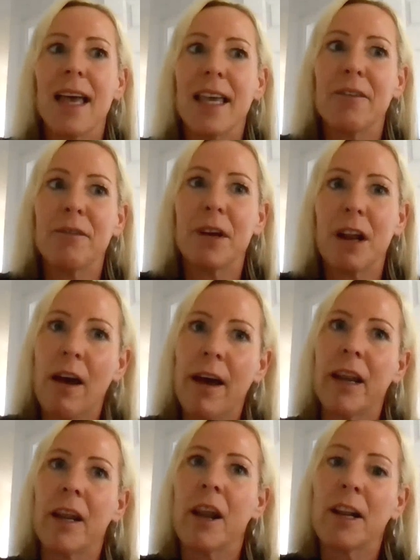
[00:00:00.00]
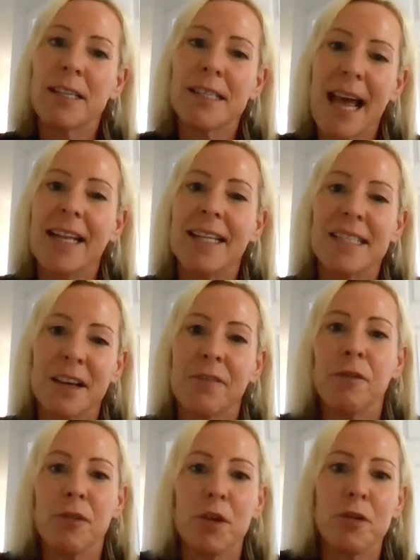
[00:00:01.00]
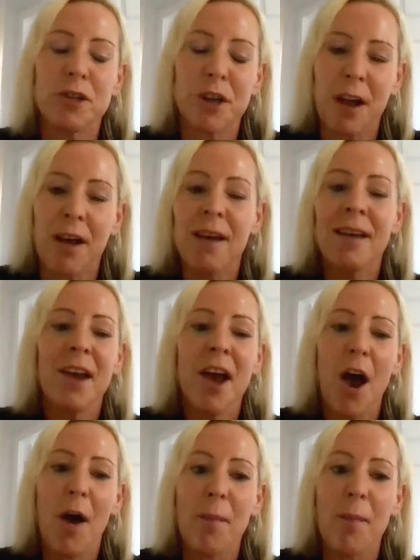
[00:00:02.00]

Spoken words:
and give the client an understanding of the future